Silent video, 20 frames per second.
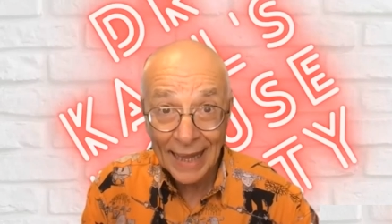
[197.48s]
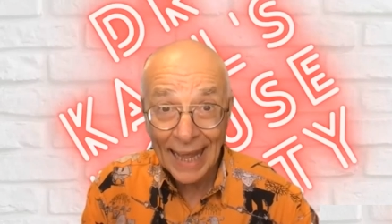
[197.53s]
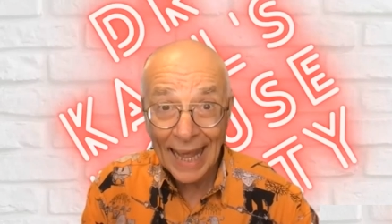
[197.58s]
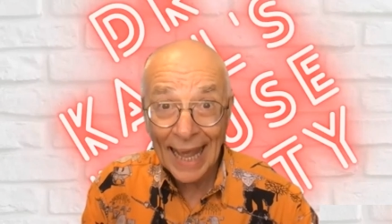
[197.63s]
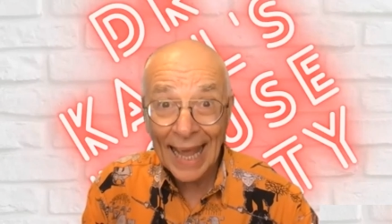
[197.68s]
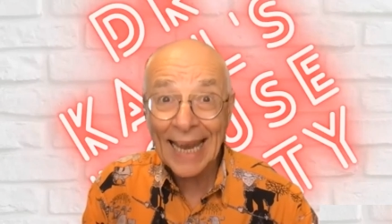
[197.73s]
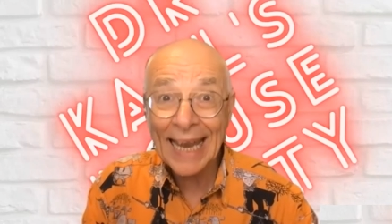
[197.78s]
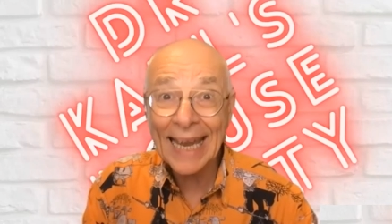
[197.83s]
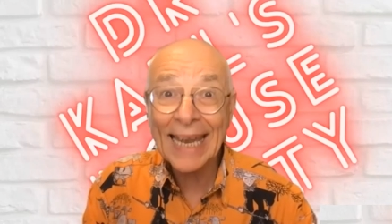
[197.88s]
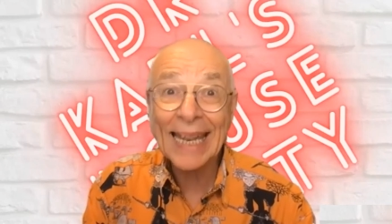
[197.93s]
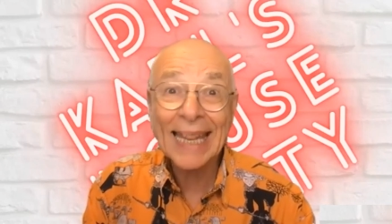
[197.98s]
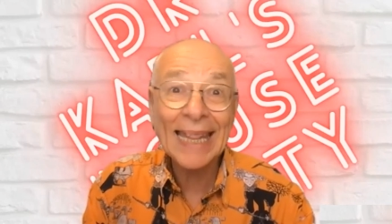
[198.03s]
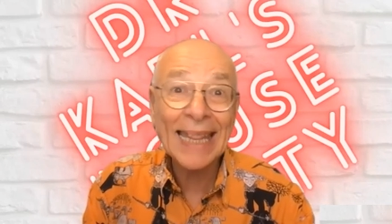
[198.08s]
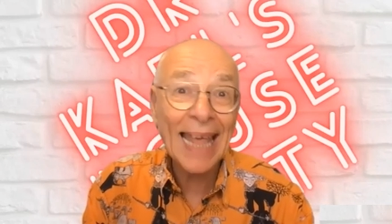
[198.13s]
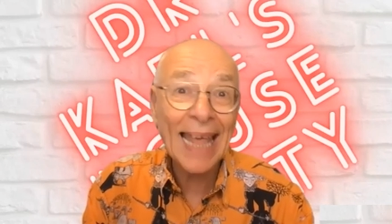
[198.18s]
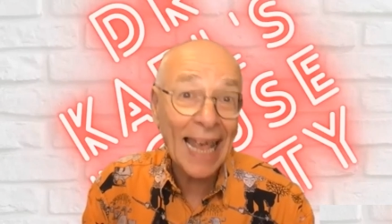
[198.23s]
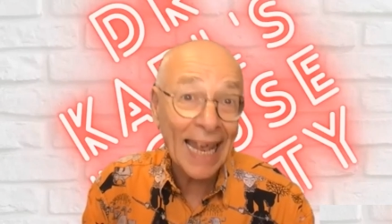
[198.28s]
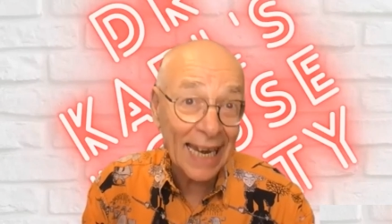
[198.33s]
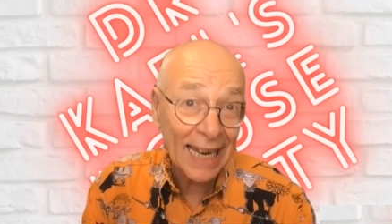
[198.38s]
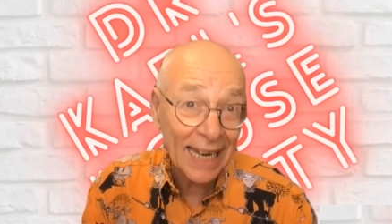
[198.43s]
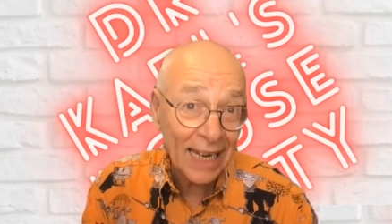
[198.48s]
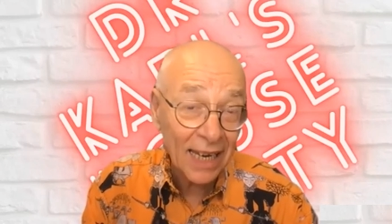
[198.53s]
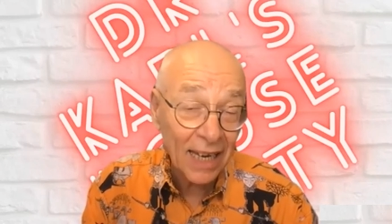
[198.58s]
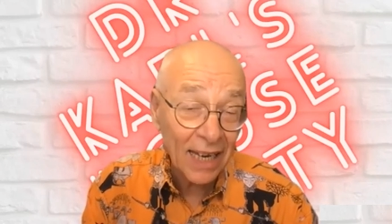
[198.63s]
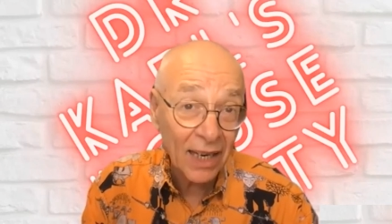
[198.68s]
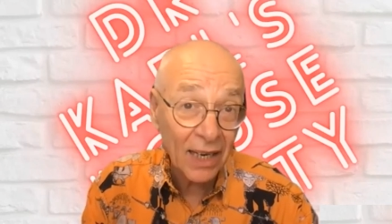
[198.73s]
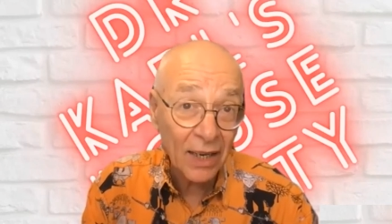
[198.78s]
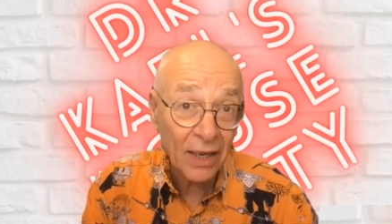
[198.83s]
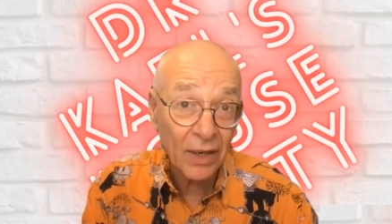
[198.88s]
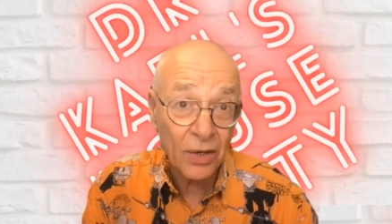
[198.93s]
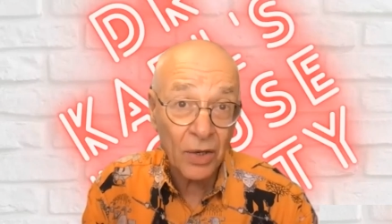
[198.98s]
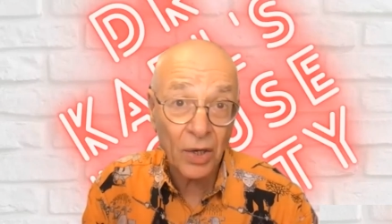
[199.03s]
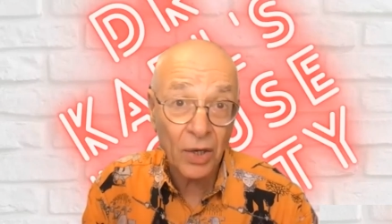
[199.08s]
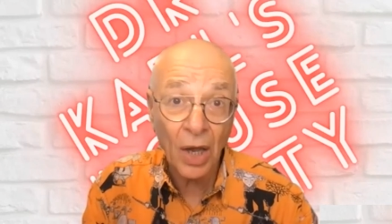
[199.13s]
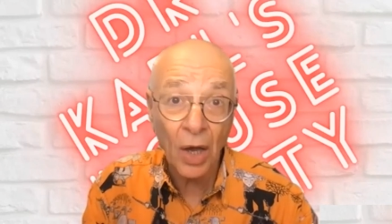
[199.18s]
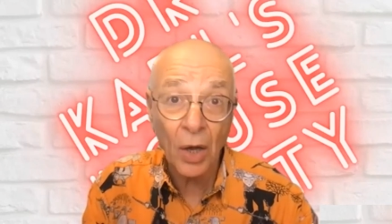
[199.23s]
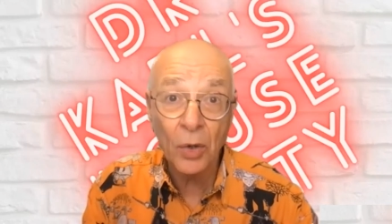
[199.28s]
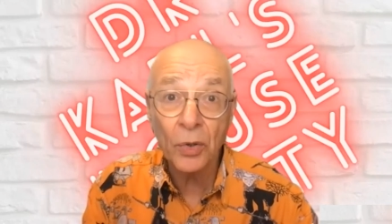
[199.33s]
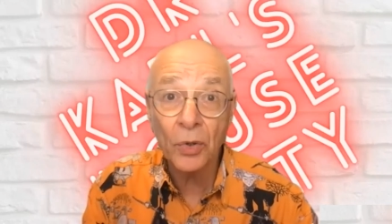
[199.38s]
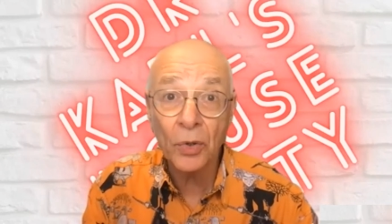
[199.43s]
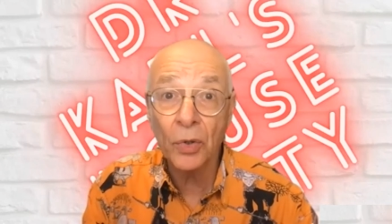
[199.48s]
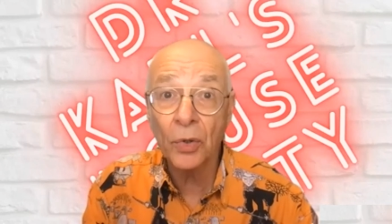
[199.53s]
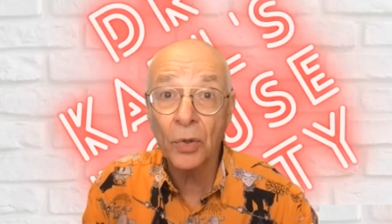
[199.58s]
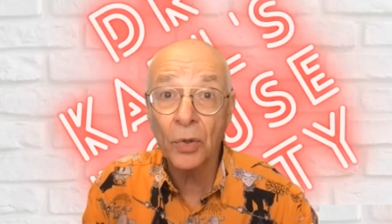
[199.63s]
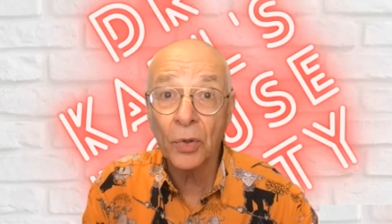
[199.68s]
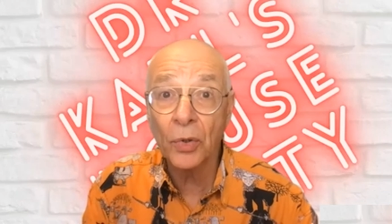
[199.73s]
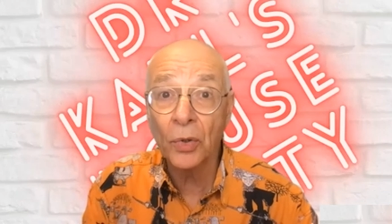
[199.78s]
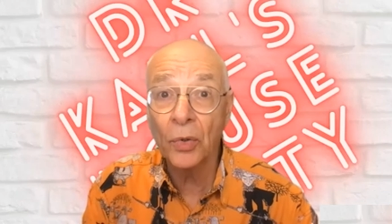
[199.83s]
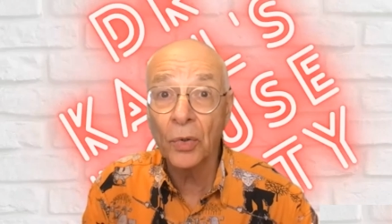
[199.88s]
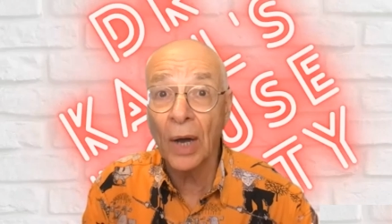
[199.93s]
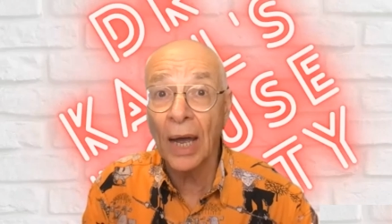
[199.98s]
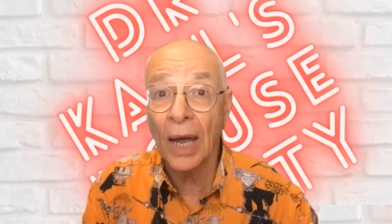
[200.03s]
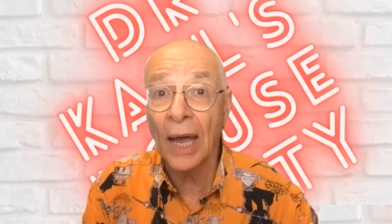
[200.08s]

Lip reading: and then you go to